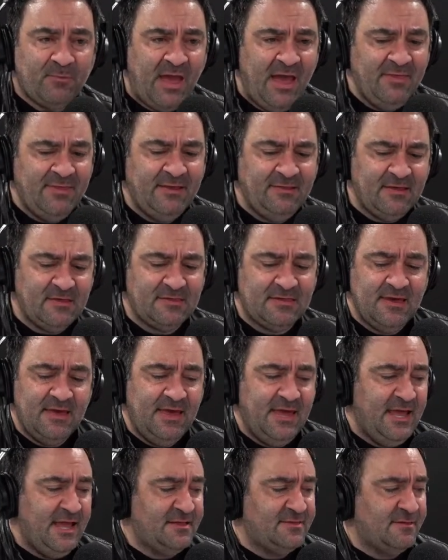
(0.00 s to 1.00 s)
I think this
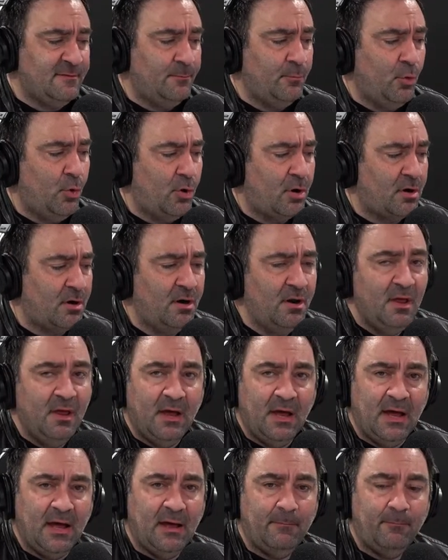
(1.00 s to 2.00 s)
hits a more
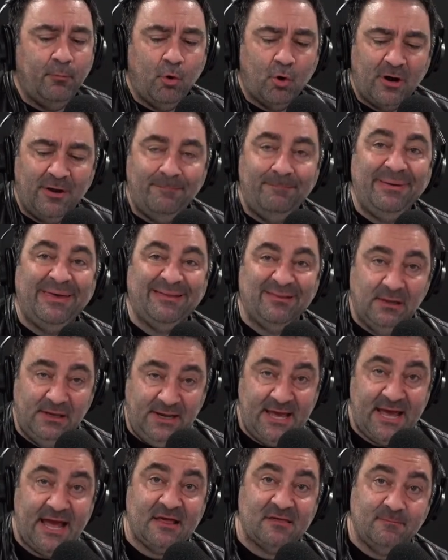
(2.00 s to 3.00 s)
uh,
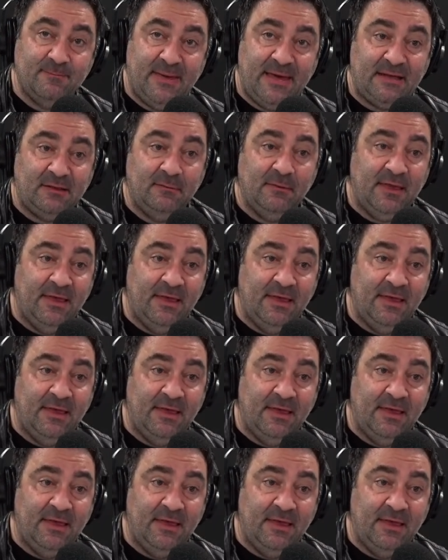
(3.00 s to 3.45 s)
portability aspect.